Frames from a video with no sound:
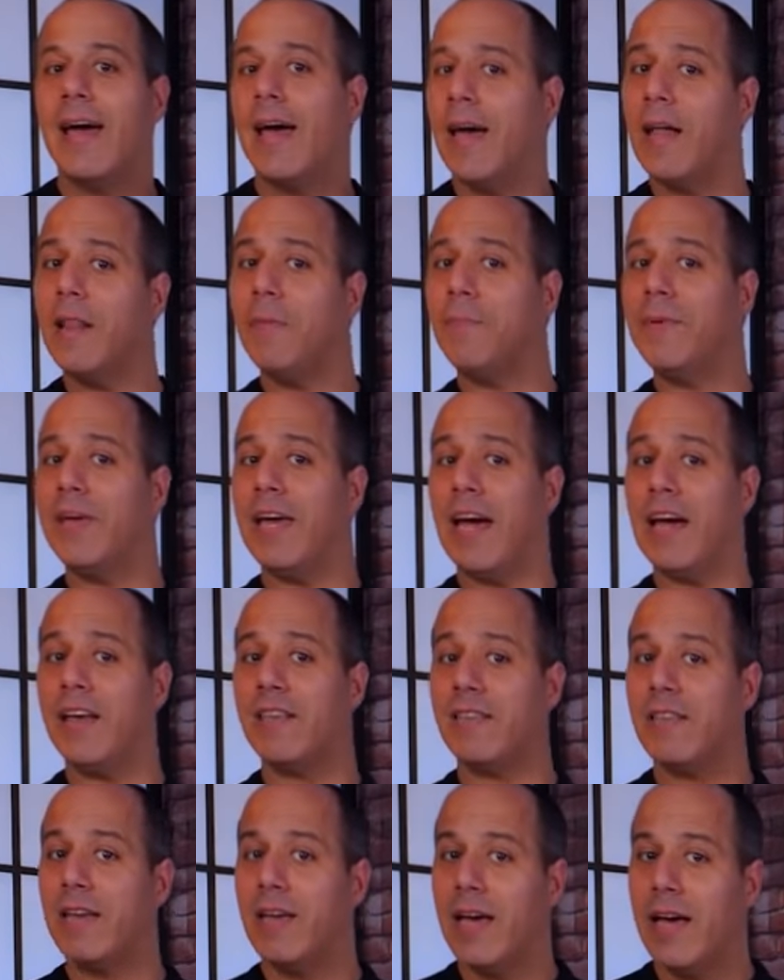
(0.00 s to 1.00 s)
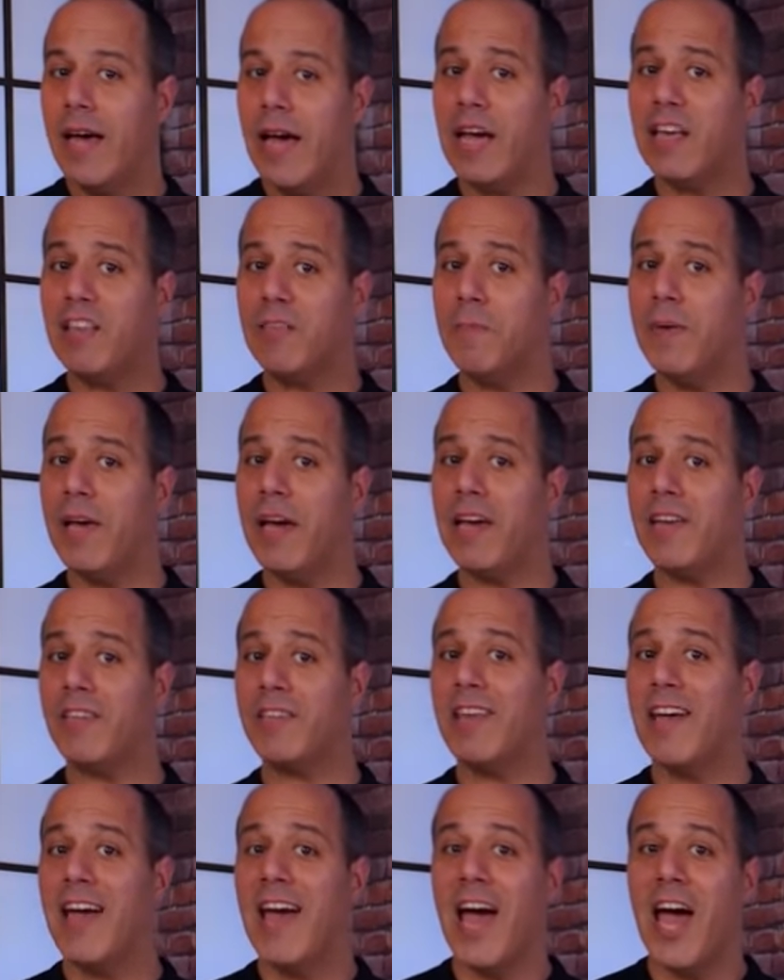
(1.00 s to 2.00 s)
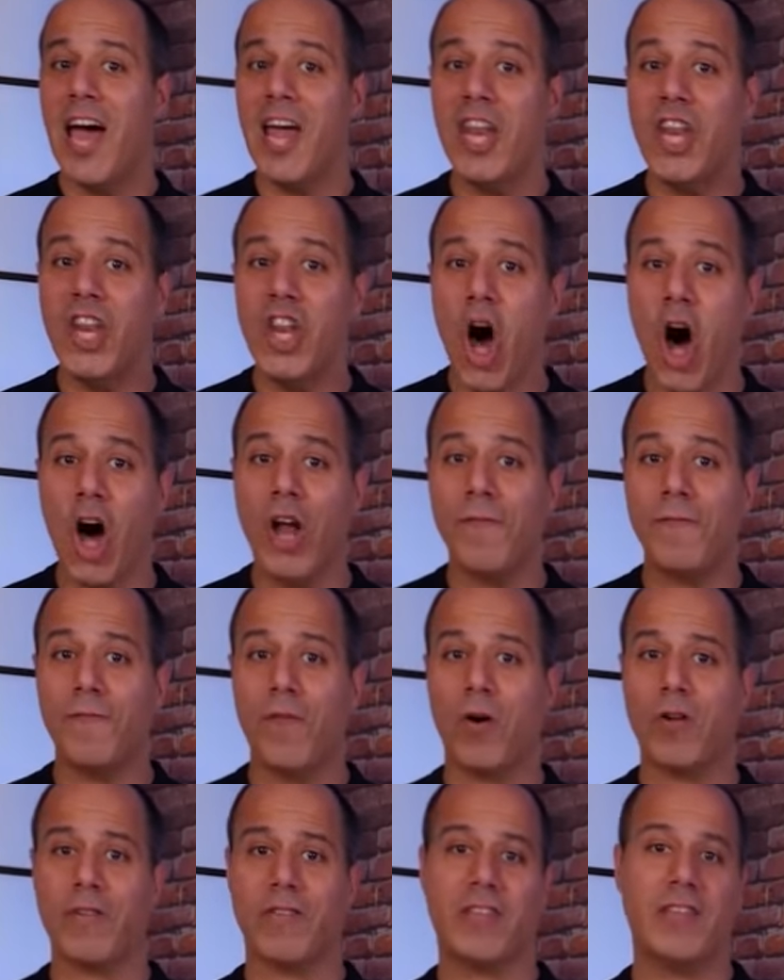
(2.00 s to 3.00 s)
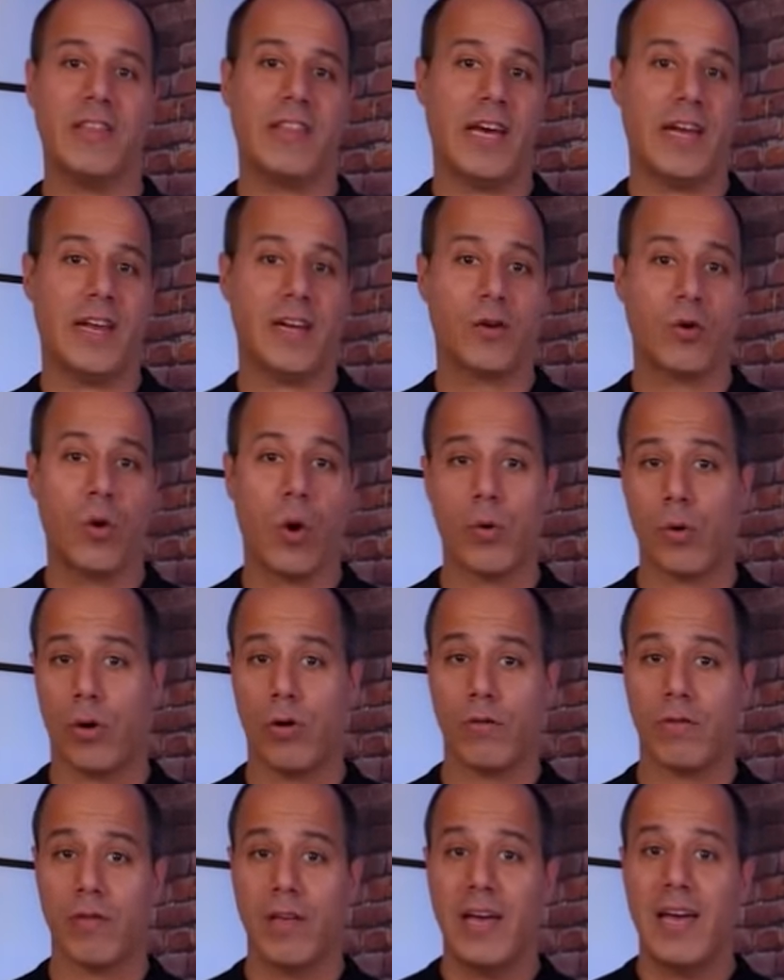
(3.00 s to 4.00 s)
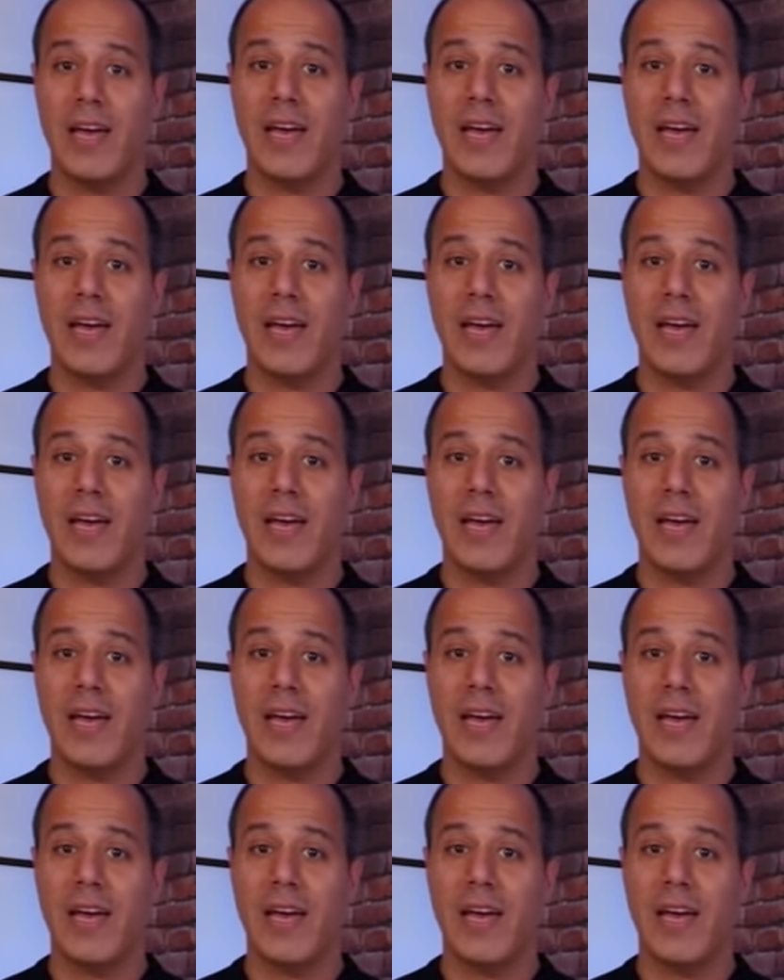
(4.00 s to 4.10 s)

L P S, S P S, and non-photosynthetic corals